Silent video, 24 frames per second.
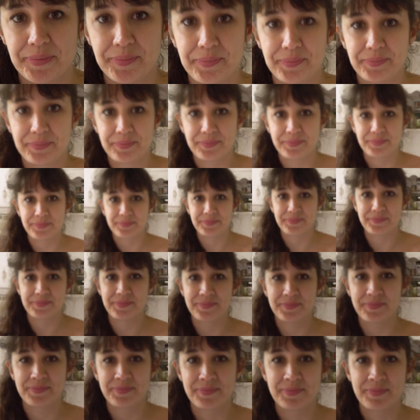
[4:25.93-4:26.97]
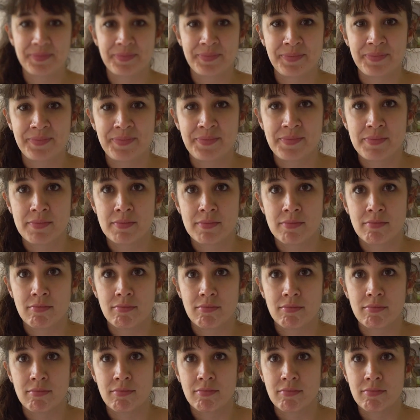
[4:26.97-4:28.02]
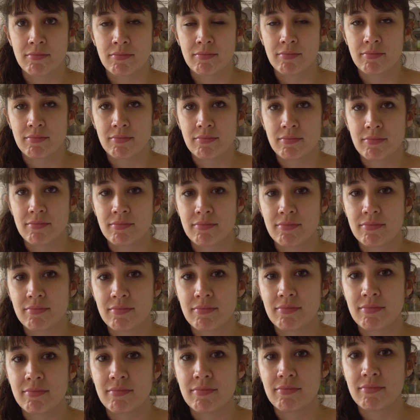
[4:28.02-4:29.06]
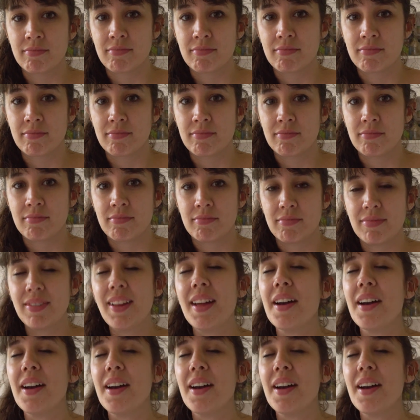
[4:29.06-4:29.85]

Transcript: All right, now let's take it to the next level. Let's put some mango in it.